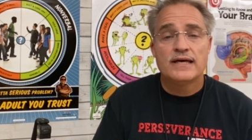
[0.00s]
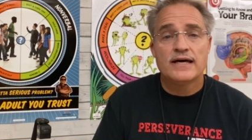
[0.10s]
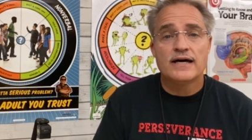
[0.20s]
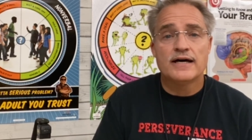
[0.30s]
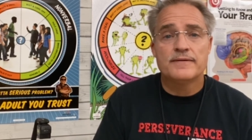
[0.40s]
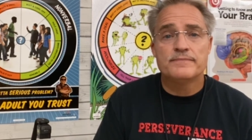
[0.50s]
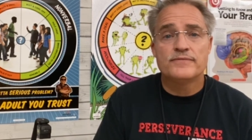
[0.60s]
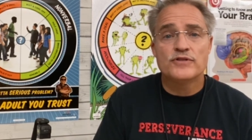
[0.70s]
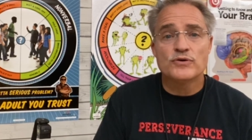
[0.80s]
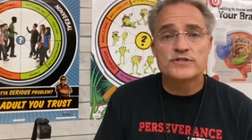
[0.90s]
Um,
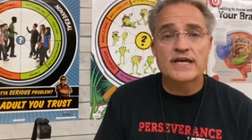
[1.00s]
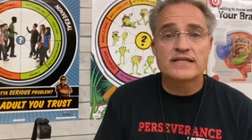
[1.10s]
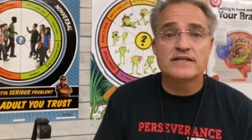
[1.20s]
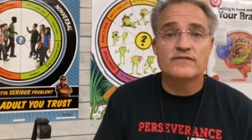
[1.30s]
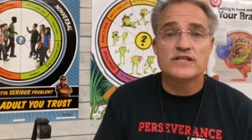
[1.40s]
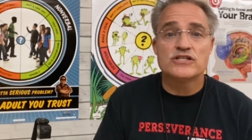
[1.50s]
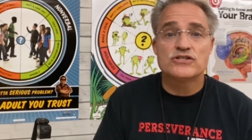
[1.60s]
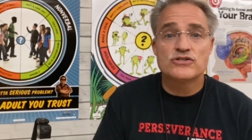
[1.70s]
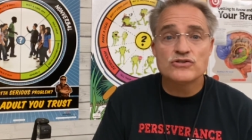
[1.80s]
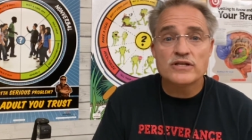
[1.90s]
those activities
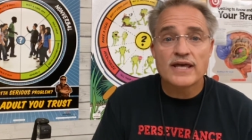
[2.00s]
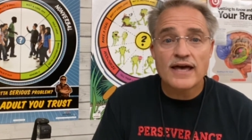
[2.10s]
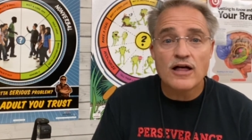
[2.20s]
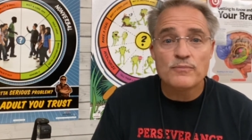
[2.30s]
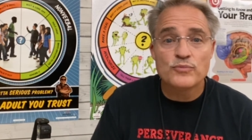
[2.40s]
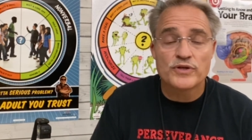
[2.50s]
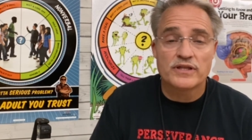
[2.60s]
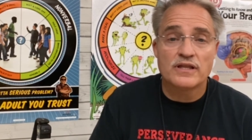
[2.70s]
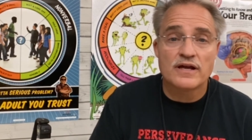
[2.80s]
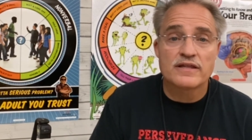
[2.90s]
should help with a
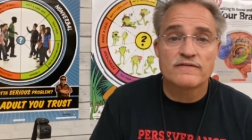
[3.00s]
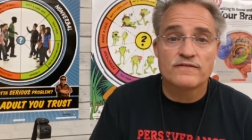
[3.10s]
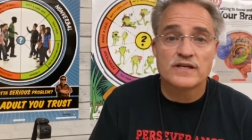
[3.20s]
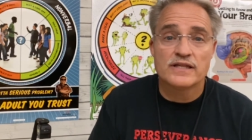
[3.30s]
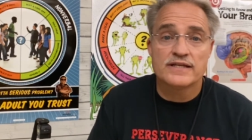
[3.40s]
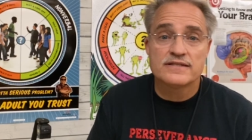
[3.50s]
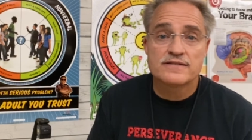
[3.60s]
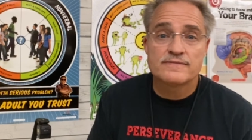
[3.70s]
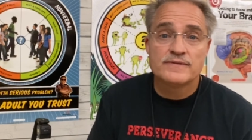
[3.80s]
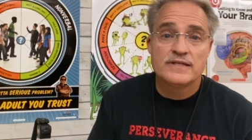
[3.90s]
lot of the
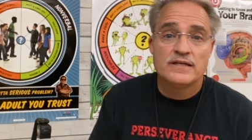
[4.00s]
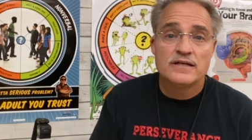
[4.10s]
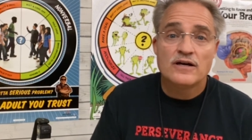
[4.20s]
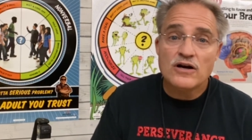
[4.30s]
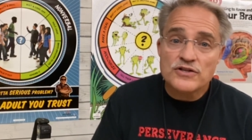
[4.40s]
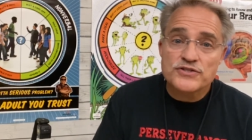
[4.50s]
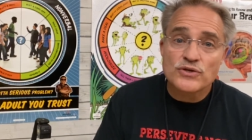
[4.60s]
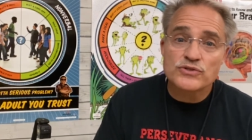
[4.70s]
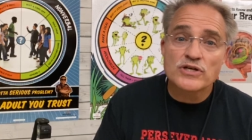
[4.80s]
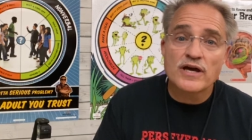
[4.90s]
feelings.
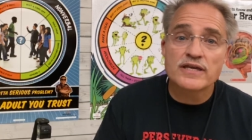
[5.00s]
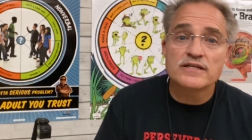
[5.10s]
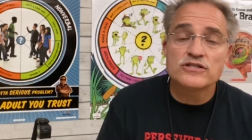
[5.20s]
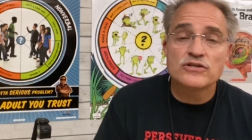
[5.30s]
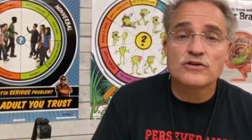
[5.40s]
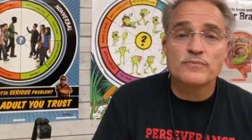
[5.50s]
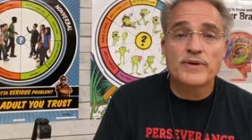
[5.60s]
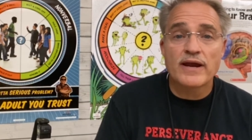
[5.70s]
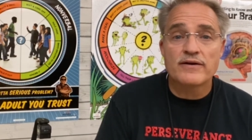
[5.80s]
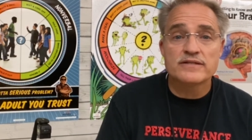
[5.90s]
Also, talking to your
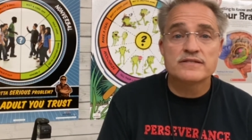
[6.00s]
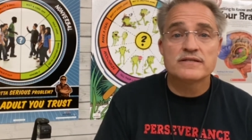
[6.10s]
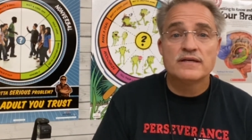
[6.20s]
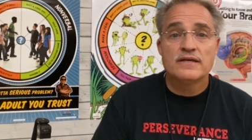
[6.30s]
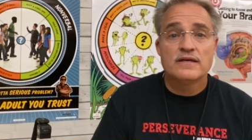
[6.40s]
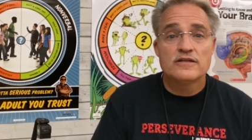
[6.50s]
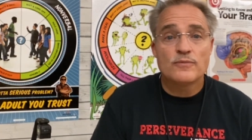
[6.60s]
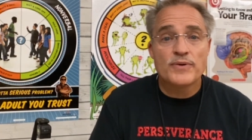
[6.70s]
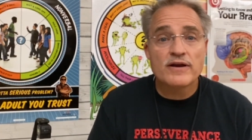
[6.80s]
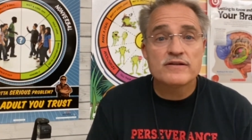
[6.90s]
parents. Your
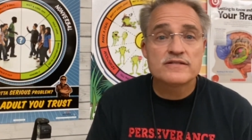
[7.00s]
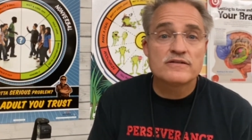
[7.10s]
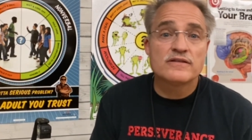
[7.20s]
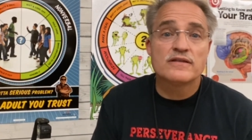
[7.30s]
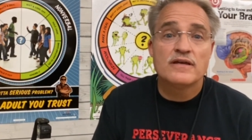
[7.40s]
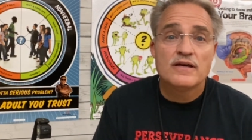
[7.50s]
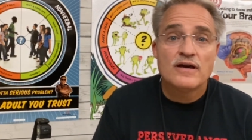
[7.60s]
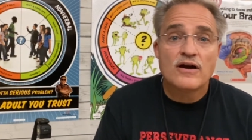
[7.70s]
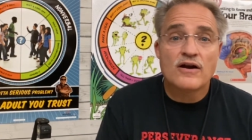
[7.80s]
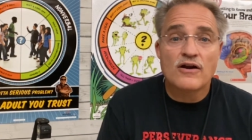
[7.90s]
parents are,
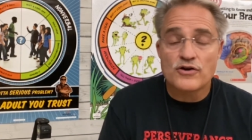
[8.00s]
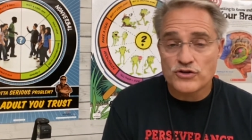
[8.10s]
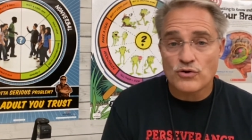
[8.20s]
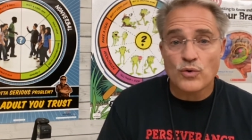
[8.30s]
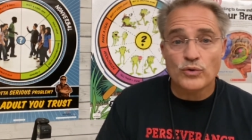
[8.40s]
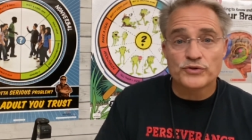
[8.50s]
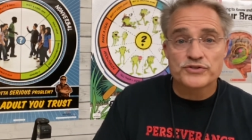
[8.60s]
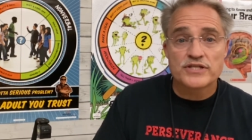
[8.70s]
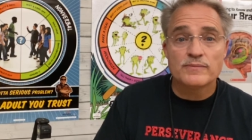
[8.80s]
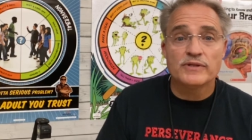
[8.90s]
are, are your older
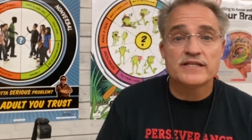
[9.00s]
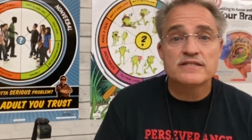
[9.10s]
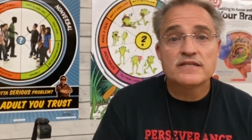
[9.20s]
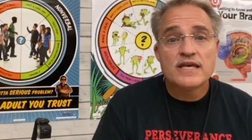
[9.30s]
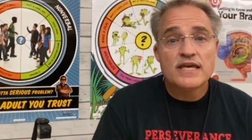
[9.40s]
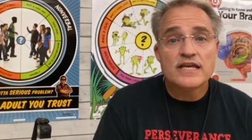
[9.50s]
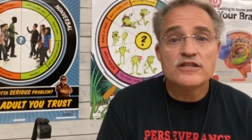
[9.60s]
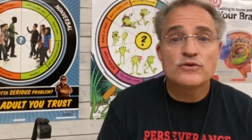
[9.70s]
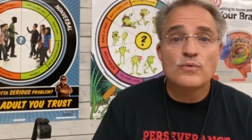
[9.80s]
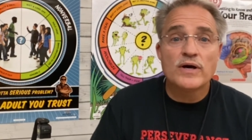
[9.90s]
siblings,
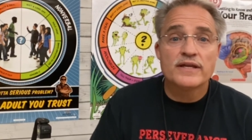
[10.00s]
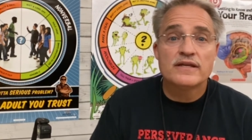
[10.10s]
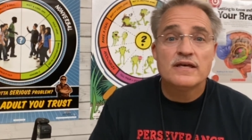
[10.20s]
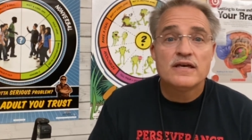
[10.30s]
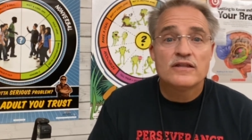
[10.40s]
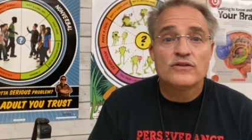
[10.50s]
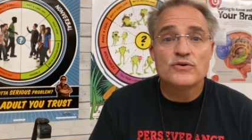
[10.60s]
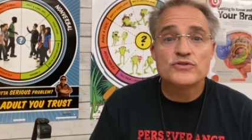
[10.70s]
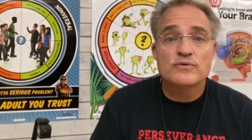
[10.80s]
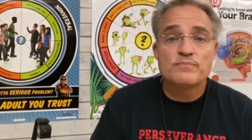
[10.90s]
either one.
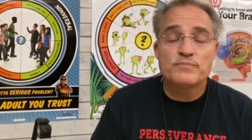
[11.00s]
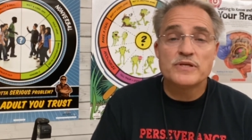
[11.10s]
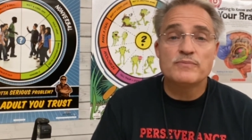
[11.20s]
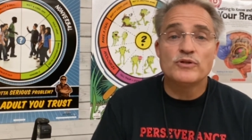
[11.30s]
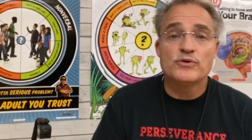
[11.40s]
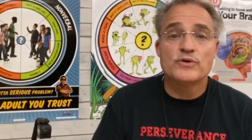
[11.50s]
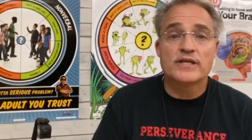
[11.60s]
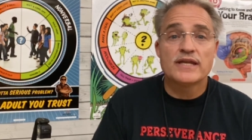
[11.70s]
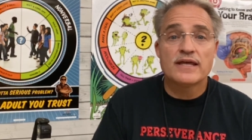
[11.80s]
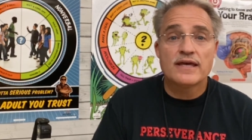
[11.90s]
Those are people who
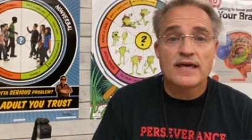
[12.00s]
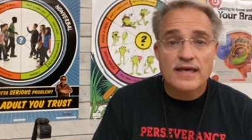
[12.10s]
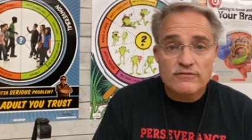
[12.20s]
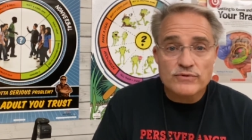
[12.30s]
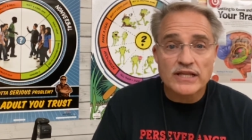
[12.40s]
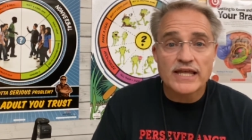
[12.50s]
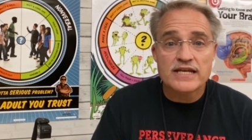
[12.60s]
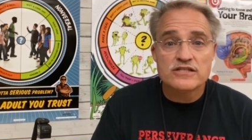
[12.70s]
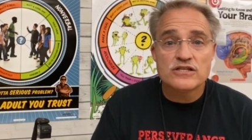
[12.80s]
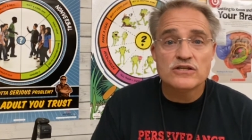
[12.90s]
can
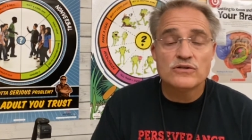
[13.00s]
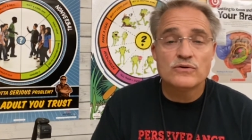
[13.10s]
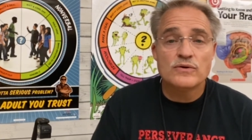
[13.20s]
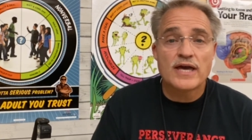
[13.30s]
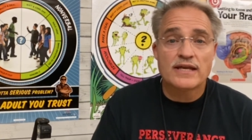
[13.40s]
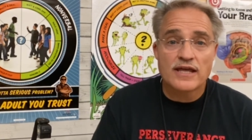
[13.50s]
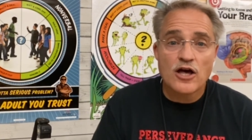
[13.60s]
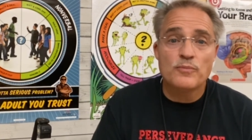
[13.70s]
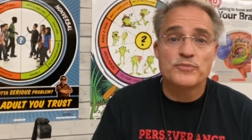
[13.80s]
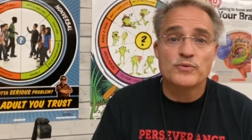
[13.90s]
relate to you and
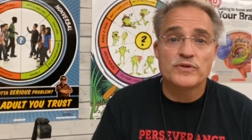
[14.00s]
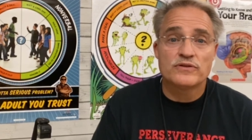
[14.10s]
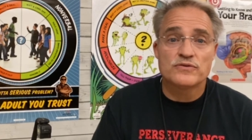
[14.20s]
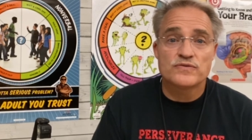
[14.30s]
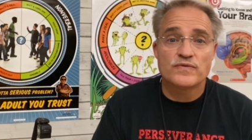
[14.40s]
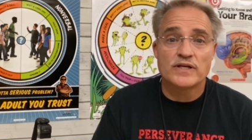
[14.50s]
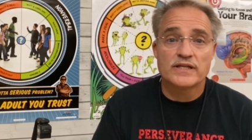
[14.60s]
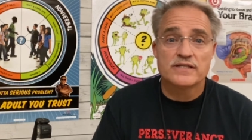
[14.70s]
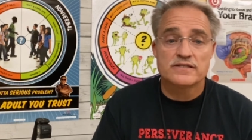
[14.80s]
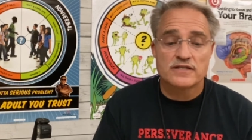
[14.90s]
help you with those
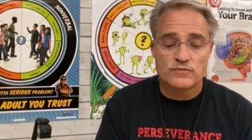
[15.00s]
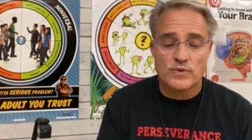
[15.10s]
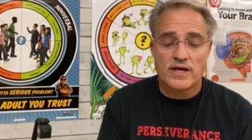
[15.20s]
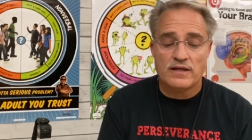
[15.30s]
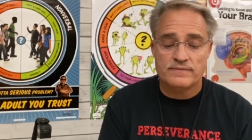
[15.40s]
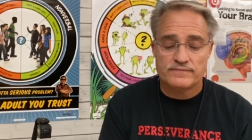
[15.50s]
feelings as well.